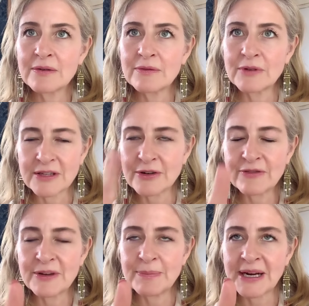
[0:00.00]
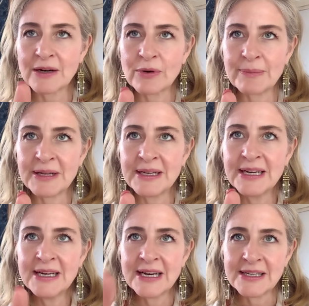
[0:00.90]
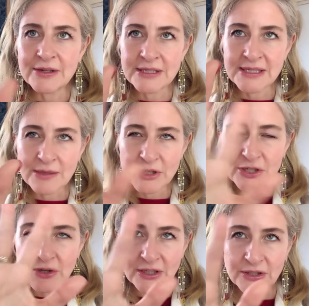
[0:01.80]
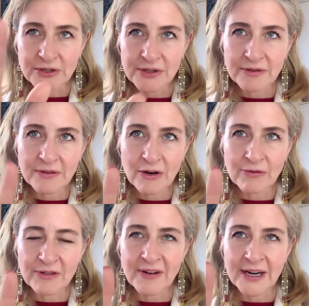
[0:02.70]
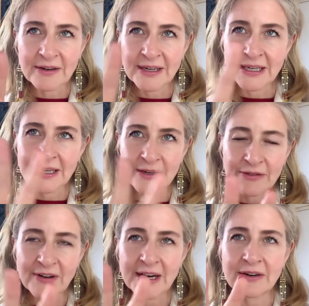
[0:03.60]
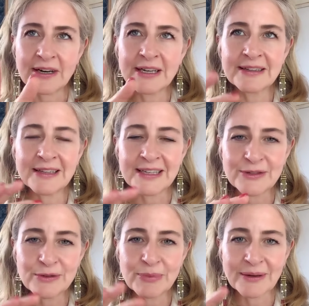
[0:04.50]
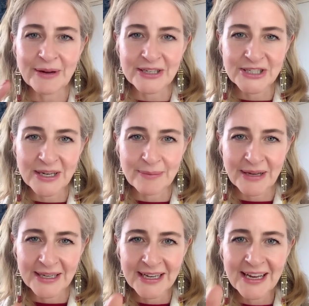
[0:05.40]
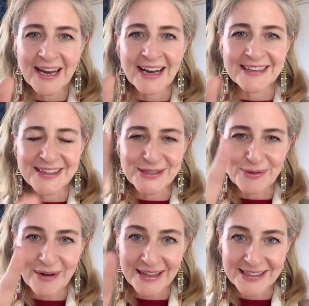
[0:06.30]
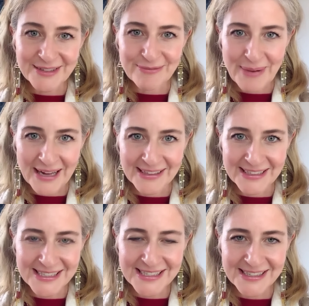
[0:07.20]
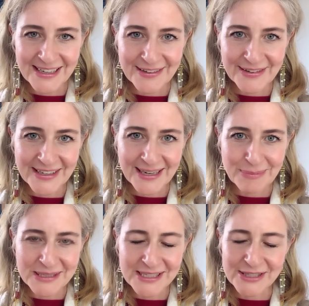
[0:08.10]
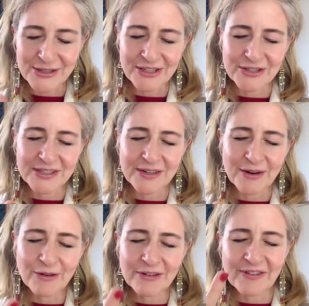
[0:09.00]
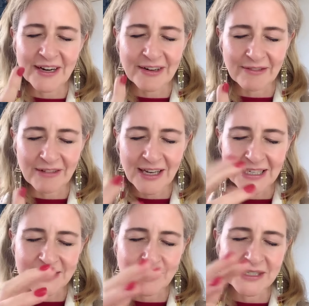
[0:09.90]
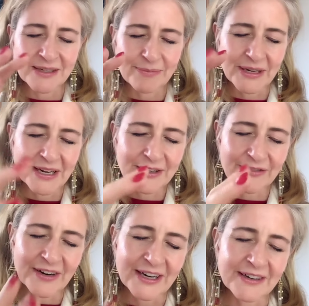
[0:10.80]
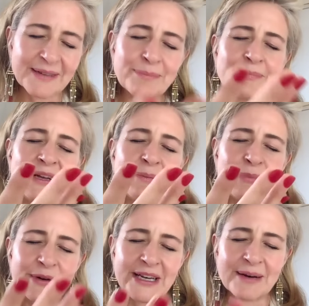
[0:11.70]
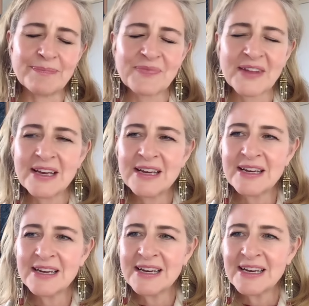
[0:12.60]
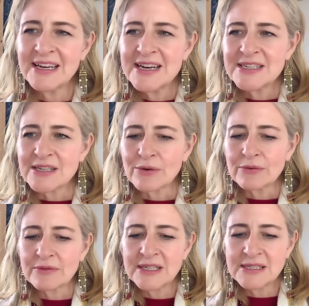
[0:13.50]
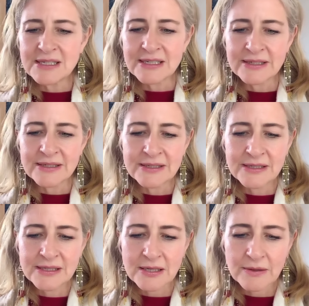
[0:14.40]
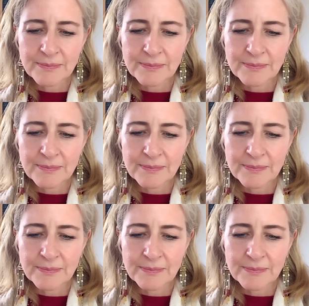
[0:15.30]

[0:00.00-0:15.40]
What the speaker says: with the neurofeedback equipment, and you can see which structures are overfiring and underfiring. And then they do the bergamot on Shen Men, and then there's a relative balance there that happens. The structures that are overfiring relax, the ones that have been underfiring get buoyed up. So this is